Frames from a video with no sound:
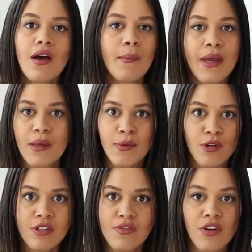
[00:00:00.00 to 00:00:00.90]
my
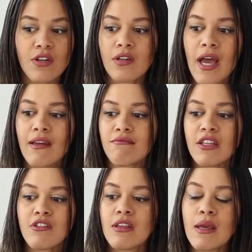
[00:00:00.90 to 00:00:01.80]
computer's full. I
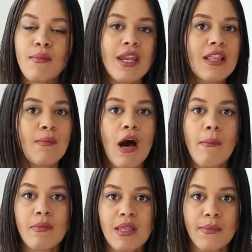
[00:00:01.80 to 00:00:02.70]
literally am getting the
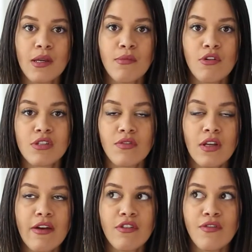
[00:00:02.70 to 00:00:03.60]
pop-up that my computer's full
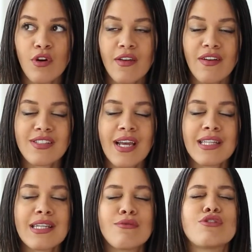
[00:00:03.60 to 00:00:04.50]
every 45
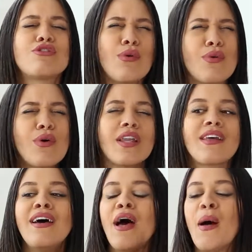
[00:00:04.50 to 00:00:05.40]
seconds. I was so annoyed.
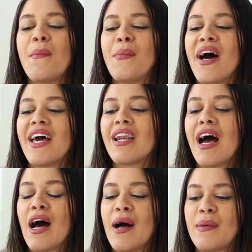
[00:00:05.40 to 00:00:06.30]
But
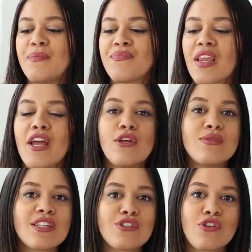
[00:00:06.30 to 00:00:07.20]
I
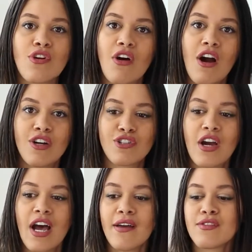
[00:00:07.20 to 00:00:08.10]
use external hard
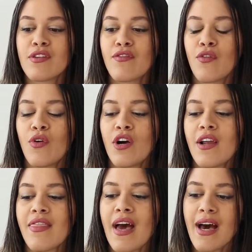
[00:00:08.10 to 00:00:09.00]
drives
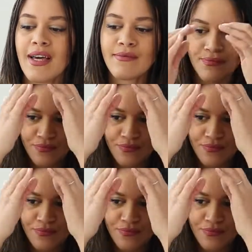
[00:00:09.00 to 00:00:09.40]
for that,